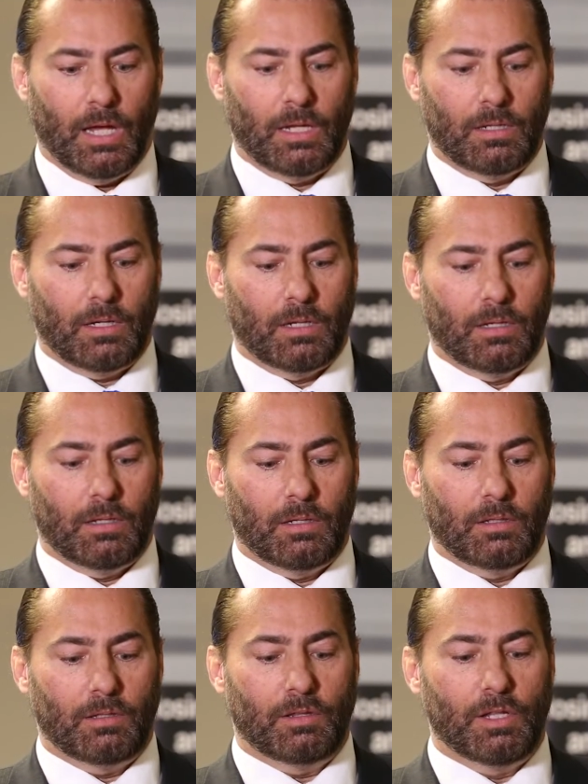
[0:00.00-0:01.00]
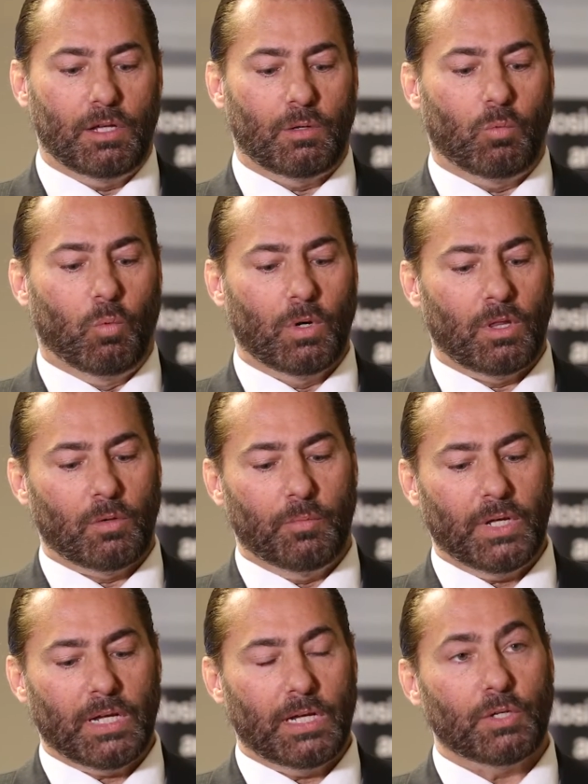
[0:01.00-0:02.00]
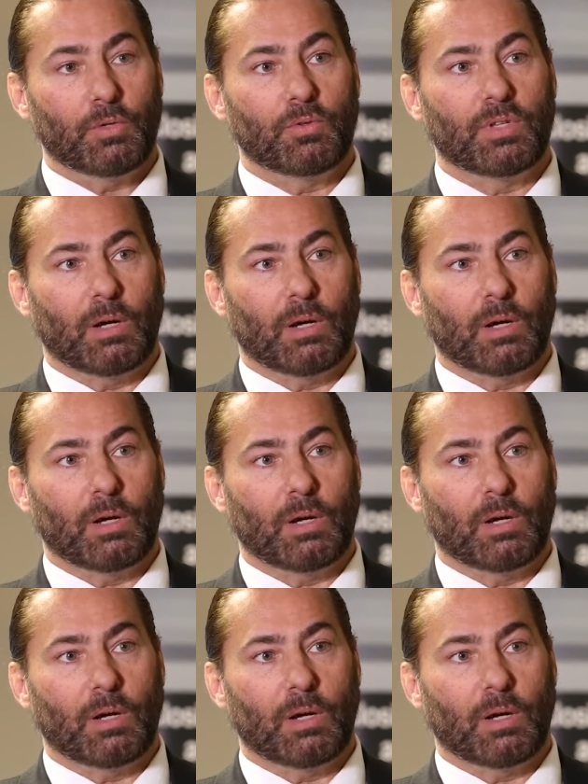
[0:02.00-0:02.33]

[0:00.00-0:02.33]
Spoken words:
And one of the big issues